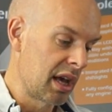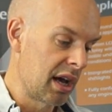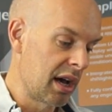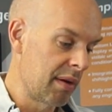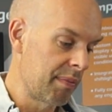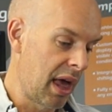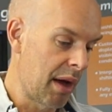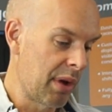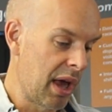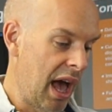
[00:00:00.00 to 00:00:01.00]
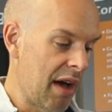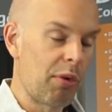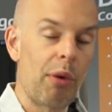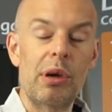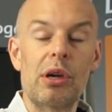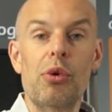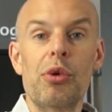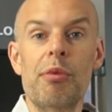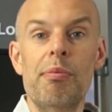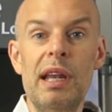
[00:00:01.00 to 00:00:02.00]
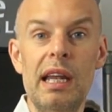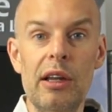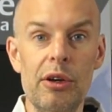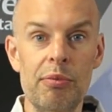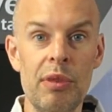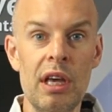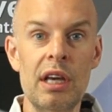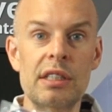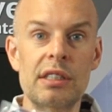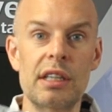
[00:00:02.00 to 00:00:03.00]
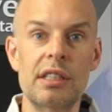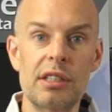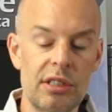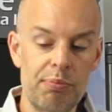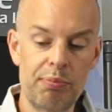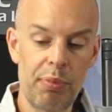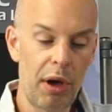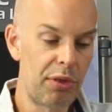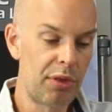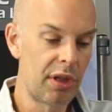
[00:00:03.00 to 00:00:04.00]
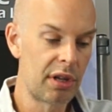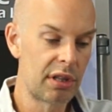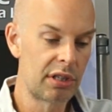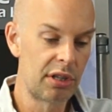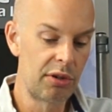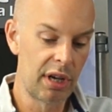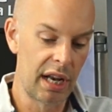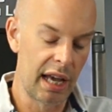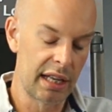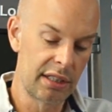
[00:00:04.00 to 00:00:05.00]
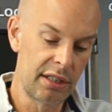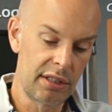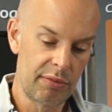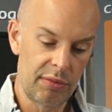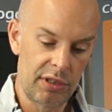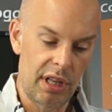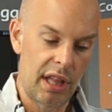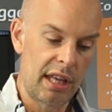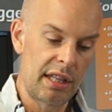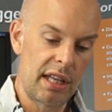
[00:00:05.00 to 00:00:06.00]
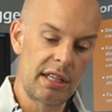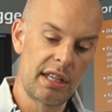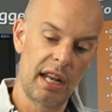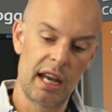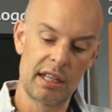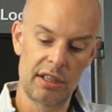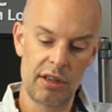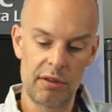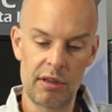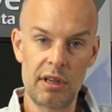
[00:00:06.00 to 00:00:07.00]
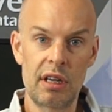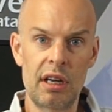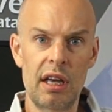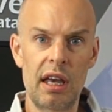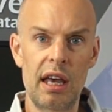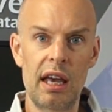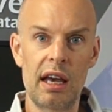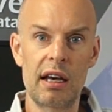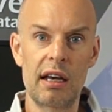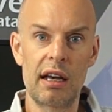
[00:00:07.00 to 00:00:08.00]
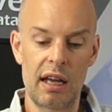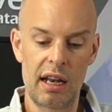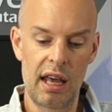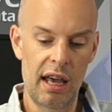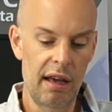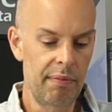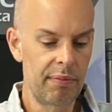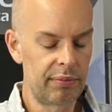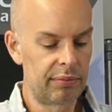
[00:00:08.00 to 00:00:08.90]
um, and we have what we call the mini loom. So this is both the, the two connectors, so they, these connect to here and here.